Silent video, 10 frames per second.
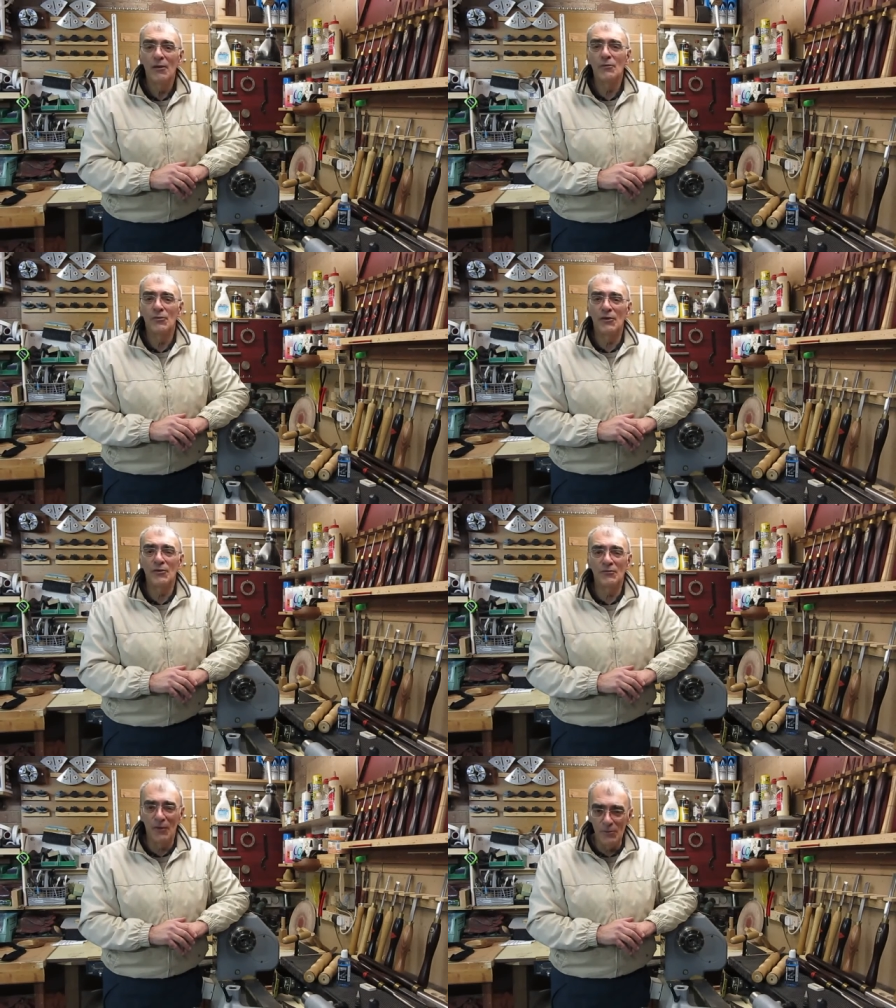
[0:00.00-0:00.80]
Well thank
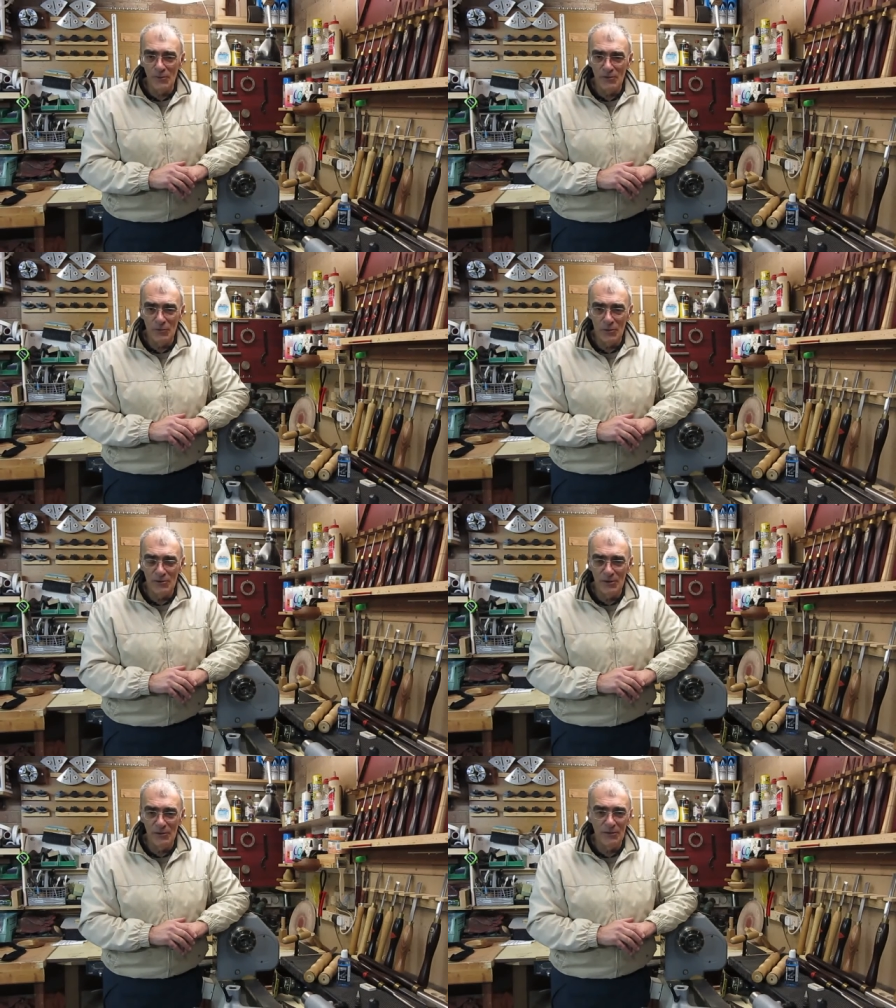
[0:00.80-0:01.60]
you very much for
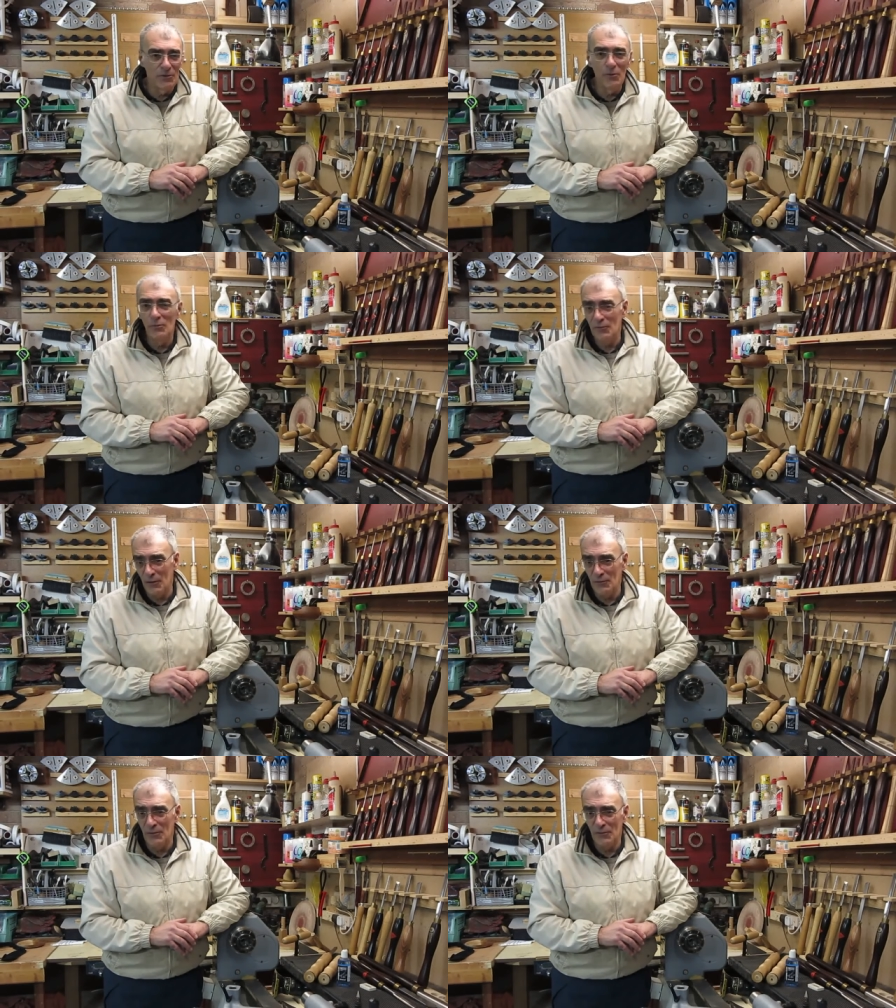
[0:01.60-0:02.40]
watching, I hope you
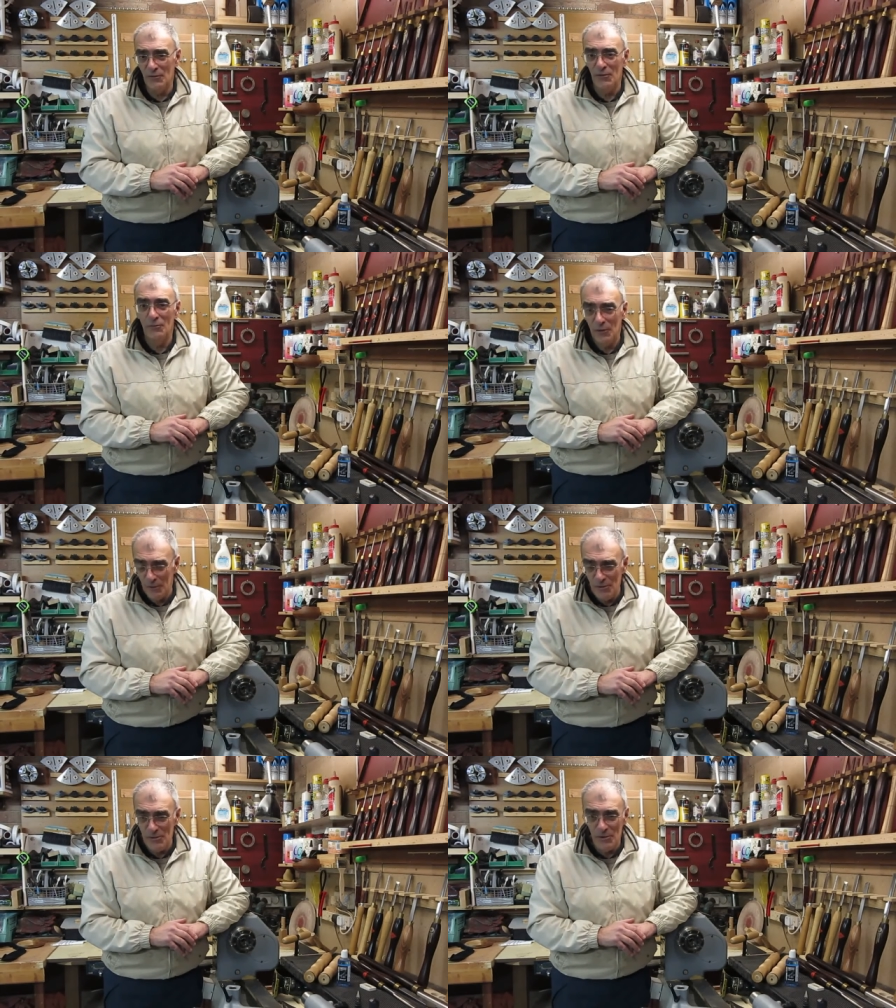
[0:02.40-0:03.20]
found it of some
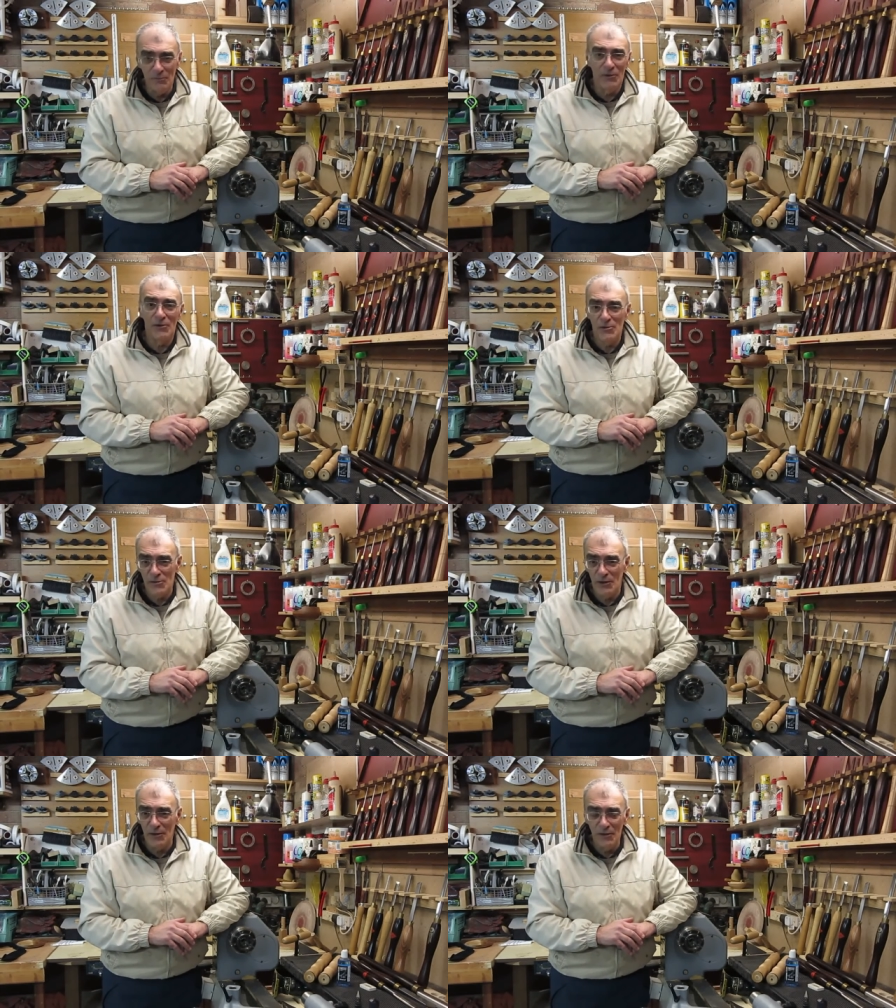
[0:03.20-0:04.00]
use and a bit
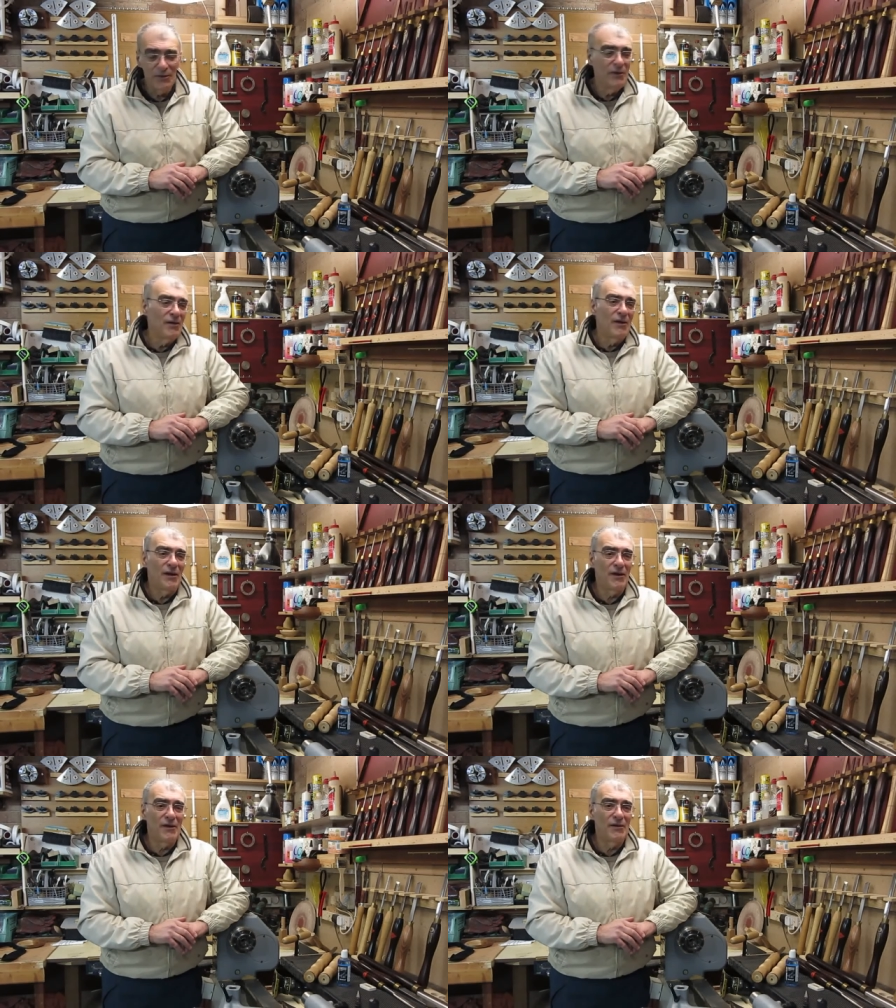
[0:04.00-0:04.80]
interesting
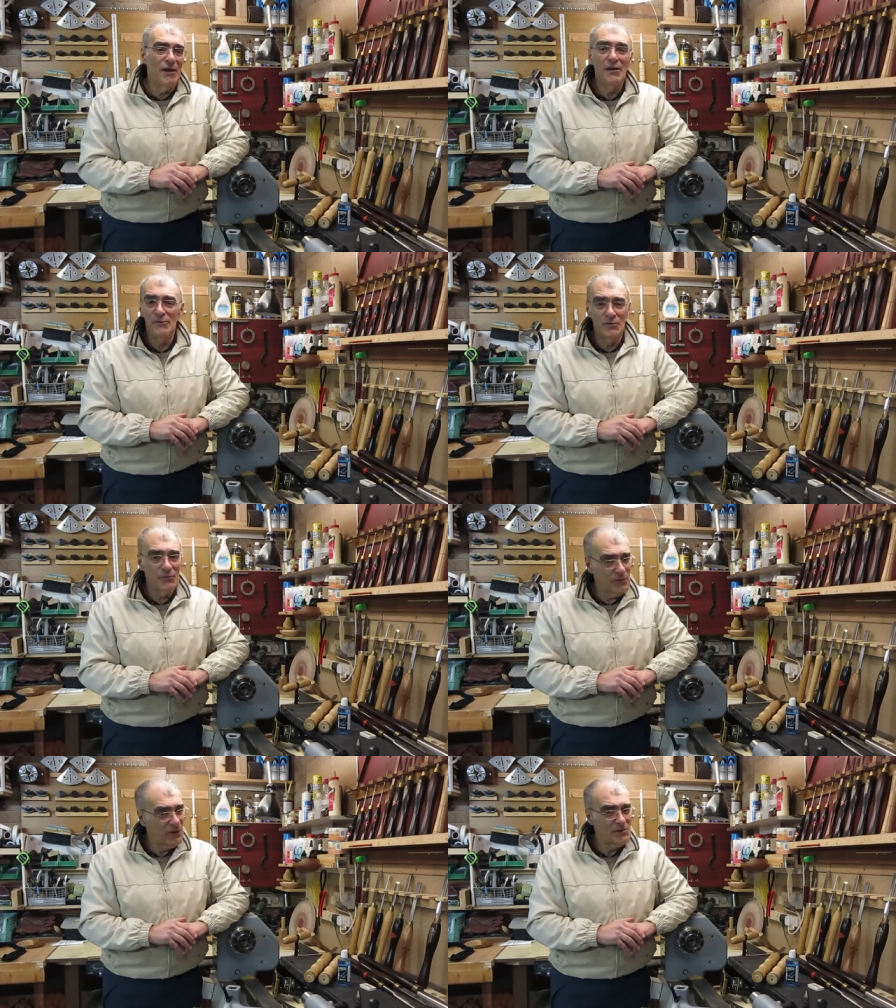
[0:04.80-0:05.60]
uh, and
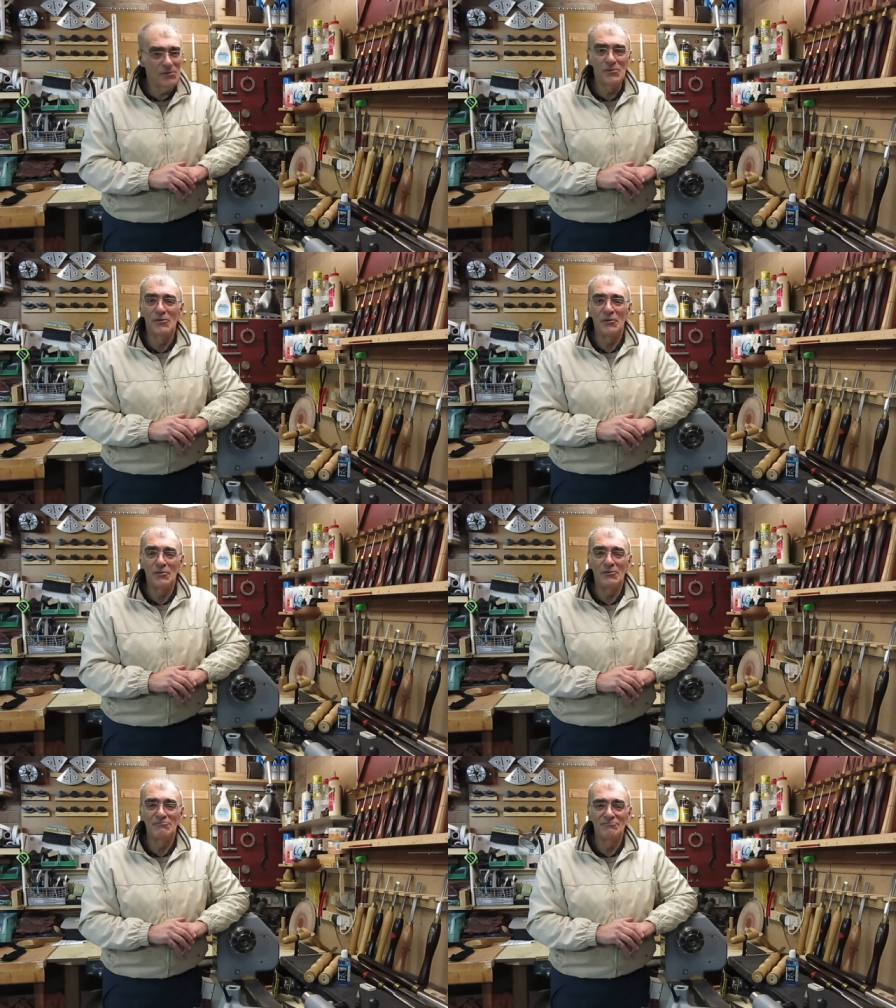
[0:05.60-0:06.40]
don't forget to subscribe.
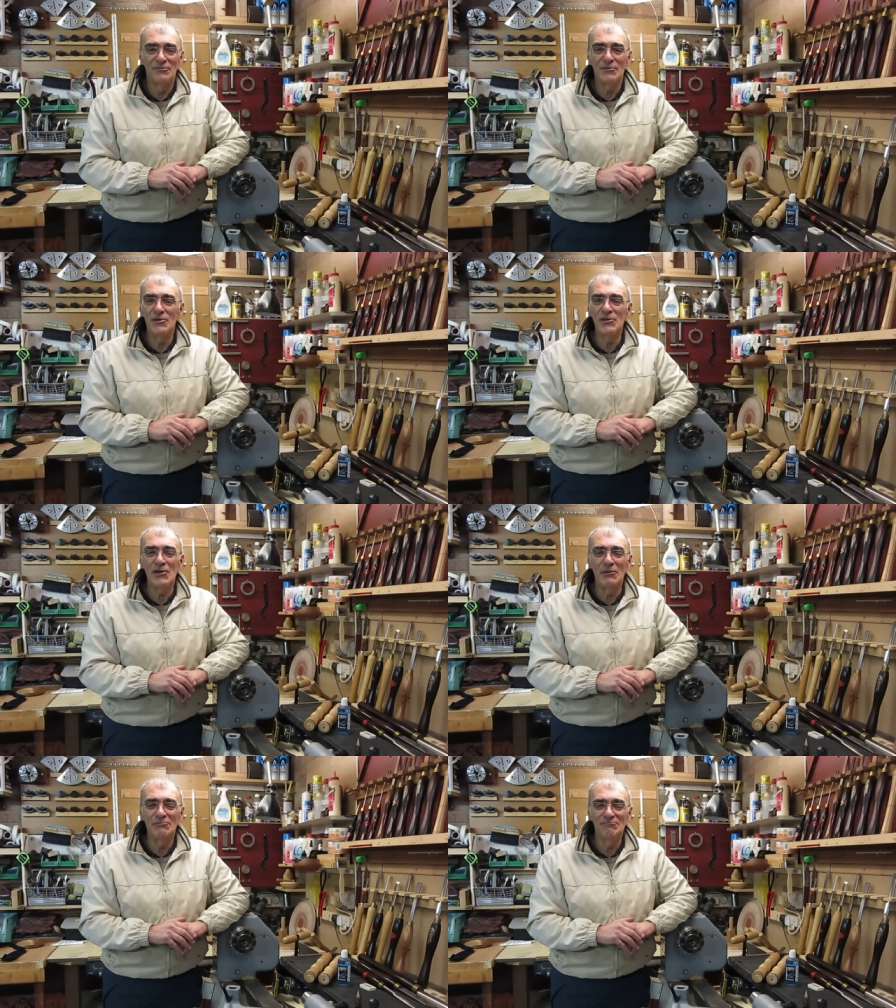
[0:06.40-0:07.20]
Cheers
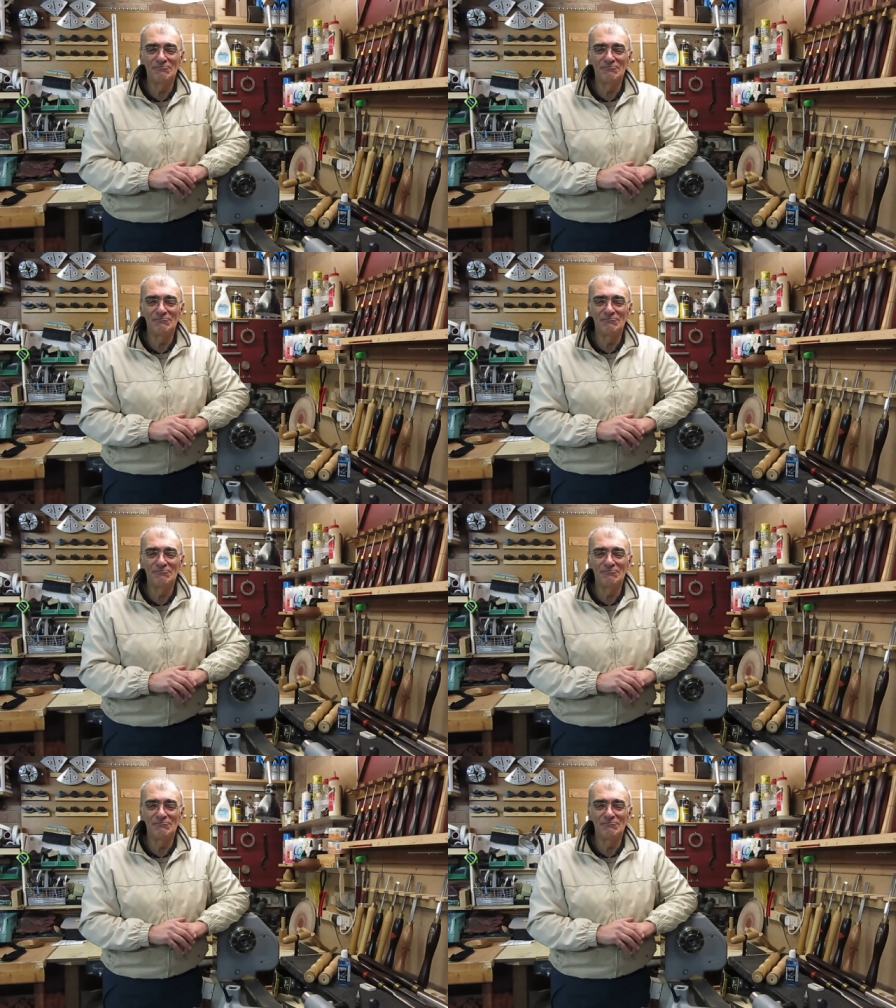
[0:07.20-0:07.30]
now.